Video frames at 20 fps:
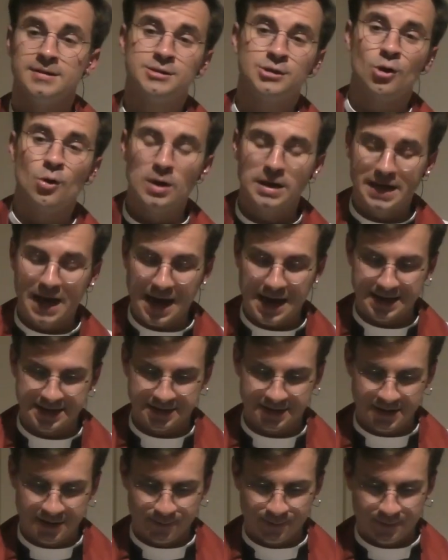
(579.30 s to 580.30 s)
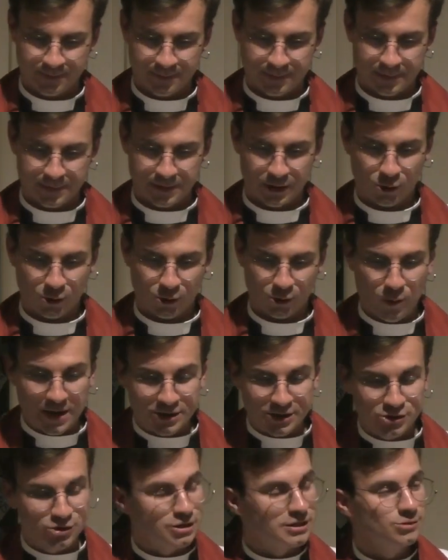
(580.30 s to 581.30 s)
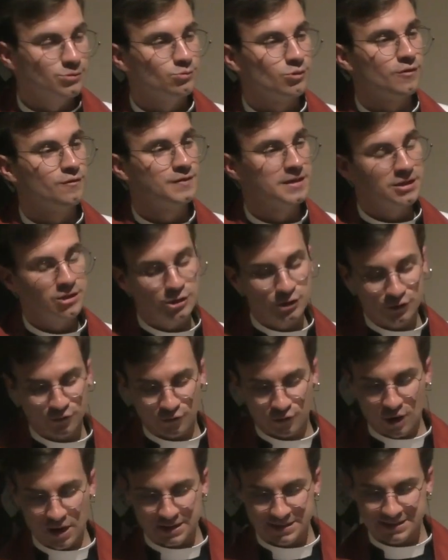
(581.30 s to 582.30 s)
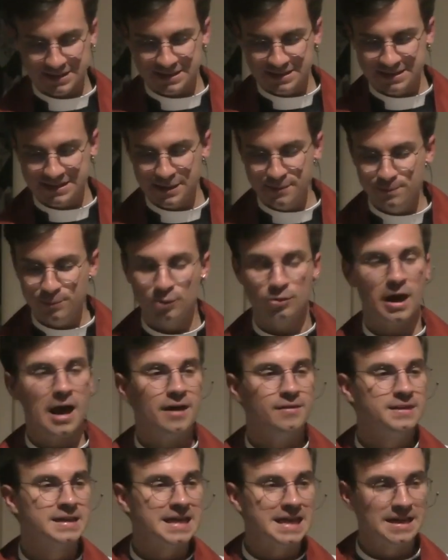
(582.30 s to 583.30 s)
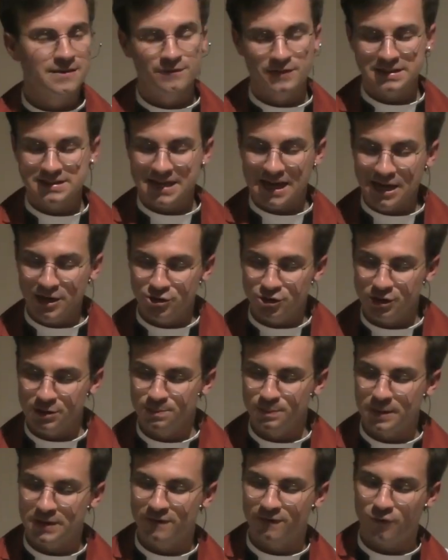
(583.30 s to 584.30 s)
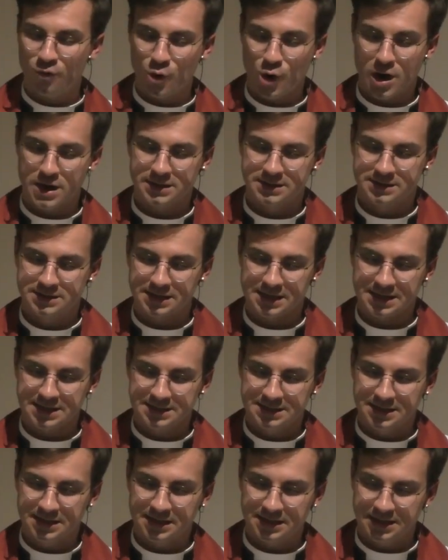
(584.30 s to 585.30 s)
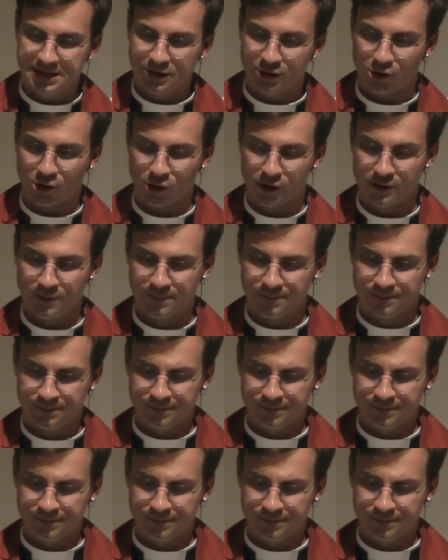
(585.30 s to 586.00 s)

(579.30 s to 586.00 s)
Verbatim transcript: And so, again, the question revealed for us is simple, and the invitation before us is clear.